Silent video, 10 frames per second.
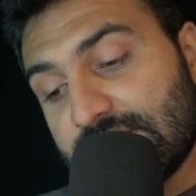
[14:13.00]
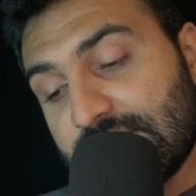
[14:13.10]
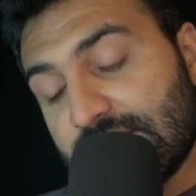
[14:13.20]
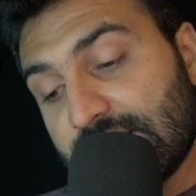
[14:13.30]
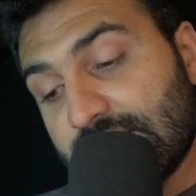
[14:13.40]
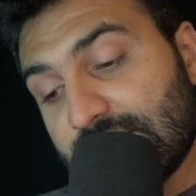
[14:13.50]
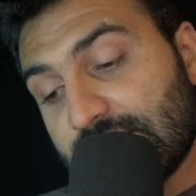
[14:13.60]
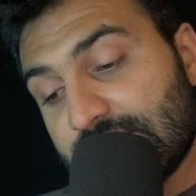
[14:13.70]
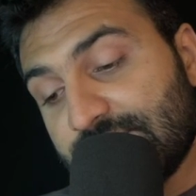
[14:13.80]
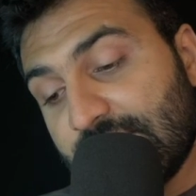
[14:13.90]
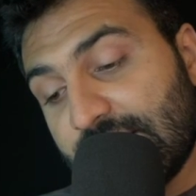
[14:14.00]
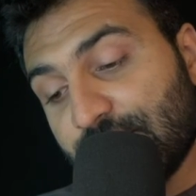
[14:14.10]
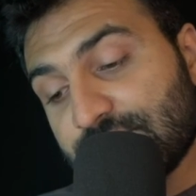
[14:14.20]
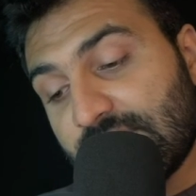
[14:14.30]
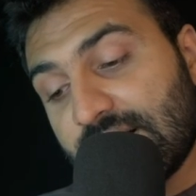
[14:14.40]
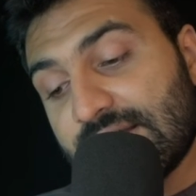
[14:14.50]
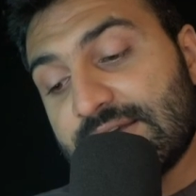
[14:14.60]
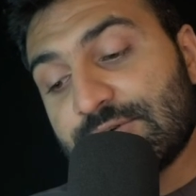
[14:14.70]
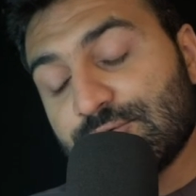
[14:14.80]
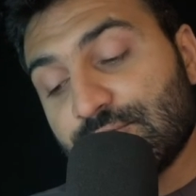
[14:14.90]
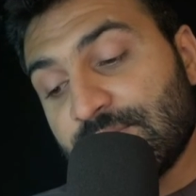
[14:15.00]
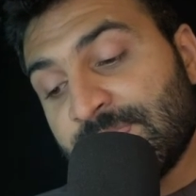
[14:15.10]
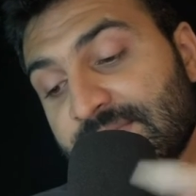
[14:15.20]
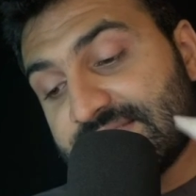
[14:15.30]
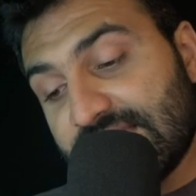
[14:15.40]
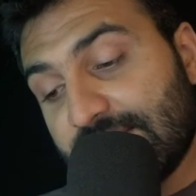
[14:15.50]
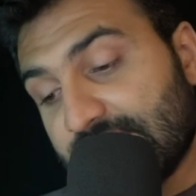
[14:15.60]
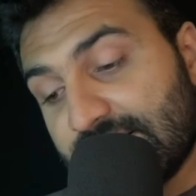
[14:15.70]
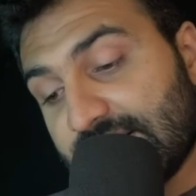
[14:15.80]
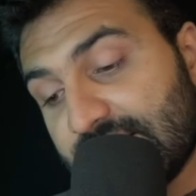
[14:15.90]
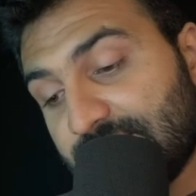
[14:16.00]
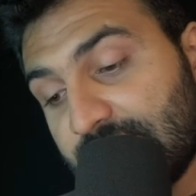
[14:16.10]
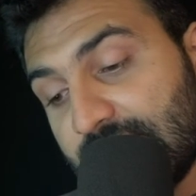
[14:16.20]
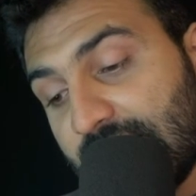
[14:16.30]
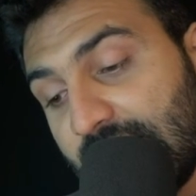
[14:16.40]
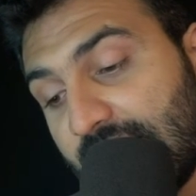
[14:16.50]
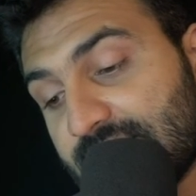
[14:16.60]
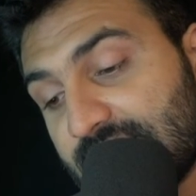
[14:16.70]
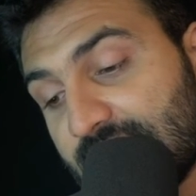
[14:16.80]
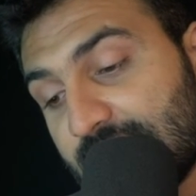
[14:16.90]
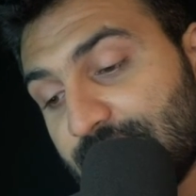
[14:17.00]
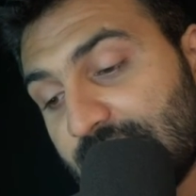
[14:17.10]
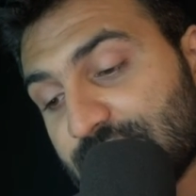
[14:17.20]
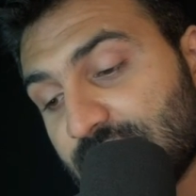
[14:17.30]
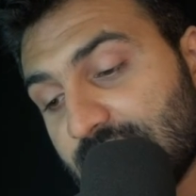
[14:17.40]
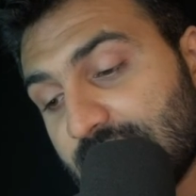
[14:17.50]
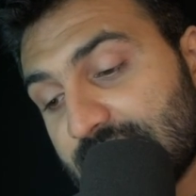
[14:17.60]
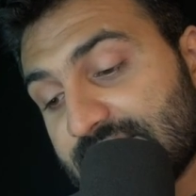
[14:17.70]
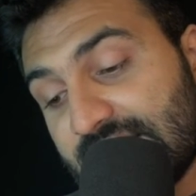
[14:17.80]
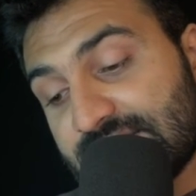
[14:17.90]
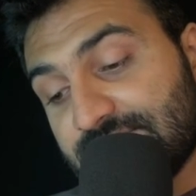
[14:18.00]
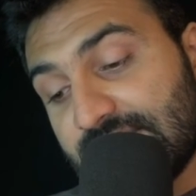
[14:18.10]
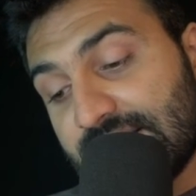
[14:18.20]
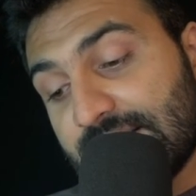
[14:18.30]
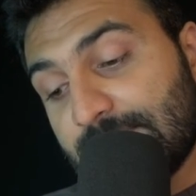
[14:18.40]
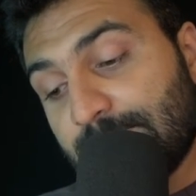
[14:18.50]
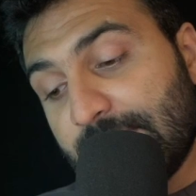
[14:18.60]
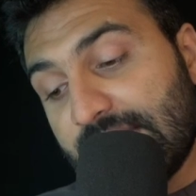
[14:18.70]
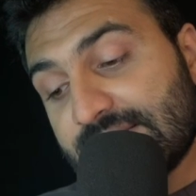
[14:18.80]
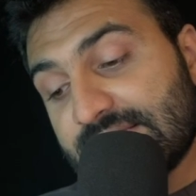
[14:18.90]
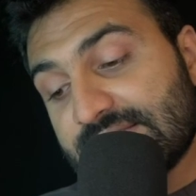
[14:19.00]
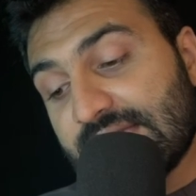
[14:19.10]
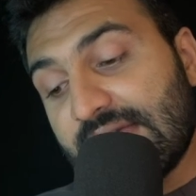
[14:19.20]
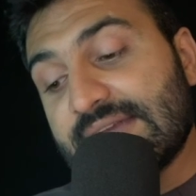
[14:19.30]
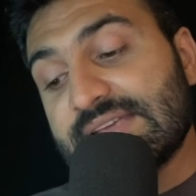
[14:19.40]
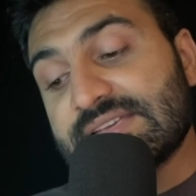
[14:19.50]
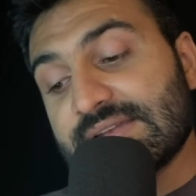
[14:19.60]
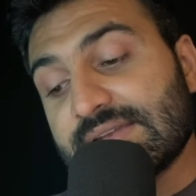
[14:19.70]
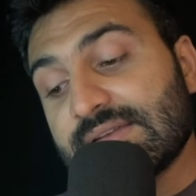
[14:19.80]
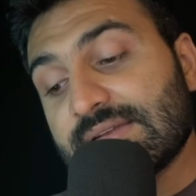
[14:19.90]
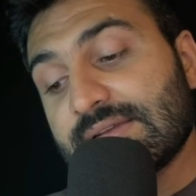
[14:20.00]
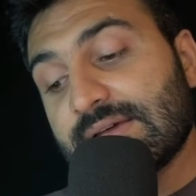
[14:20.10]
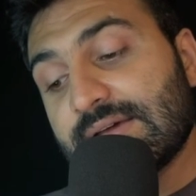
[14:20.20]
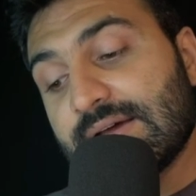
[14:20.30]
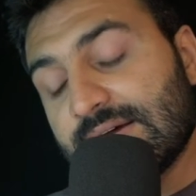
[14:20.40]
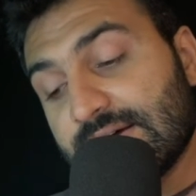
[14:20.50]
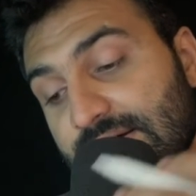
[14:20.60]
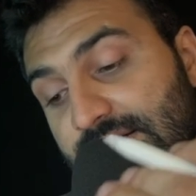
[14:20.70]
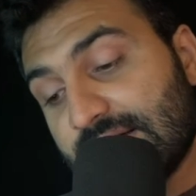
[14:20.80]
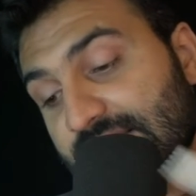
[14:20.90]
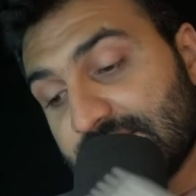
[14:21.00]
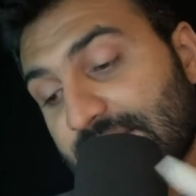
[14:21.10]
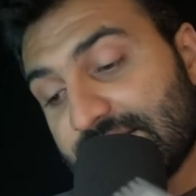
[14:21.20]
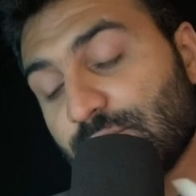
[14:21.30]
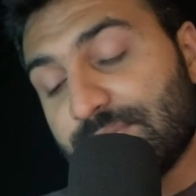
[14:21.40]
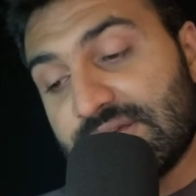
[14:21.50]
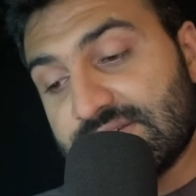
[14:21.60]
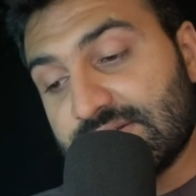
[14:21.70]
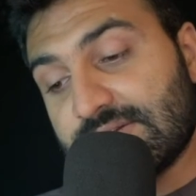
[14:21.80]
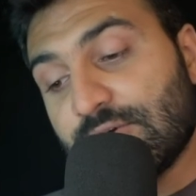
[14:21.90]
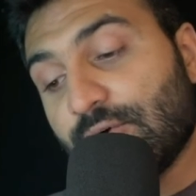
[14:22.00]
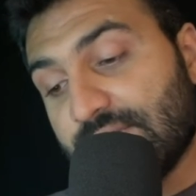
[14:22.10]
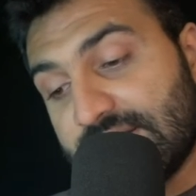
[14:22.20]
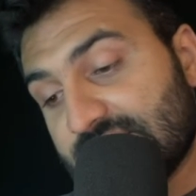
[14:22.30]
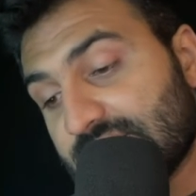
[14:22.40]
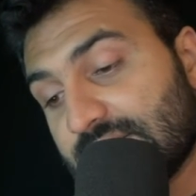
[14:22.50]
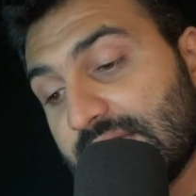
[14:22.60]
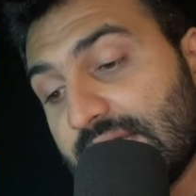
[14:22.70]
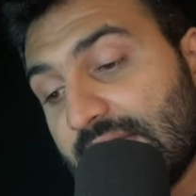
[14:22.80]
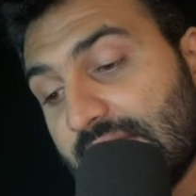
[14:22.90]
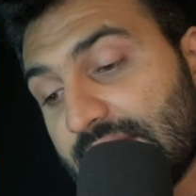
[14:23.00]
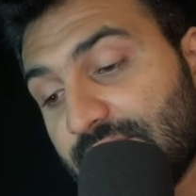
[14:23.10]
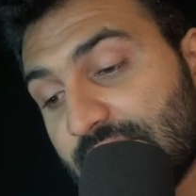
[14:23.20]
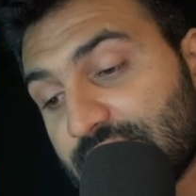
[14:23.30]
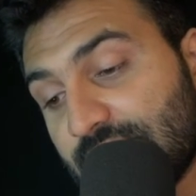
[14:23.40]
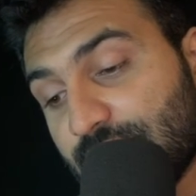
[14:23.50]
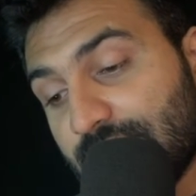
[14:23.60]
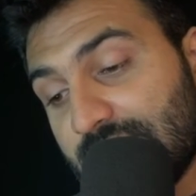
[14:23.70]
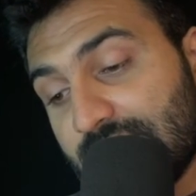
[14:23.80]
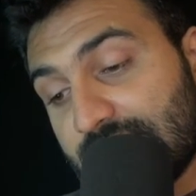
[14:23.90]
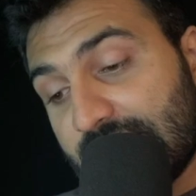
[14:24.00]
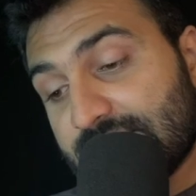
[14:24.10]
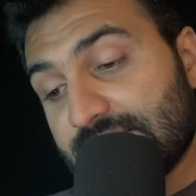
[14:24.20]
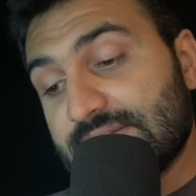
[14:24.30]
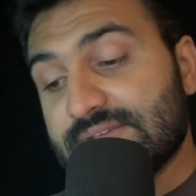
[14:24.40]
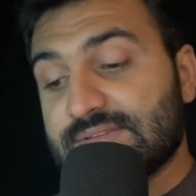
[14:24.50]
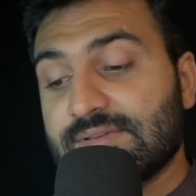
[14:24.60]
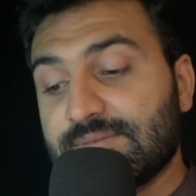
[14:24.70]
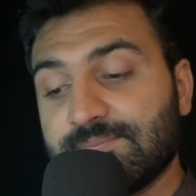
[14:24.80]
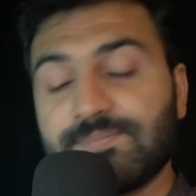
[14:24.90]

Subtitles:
values are into same data type, and then eventually JS will make this addition, arithmetic operation of addition, and eventually we will get this thing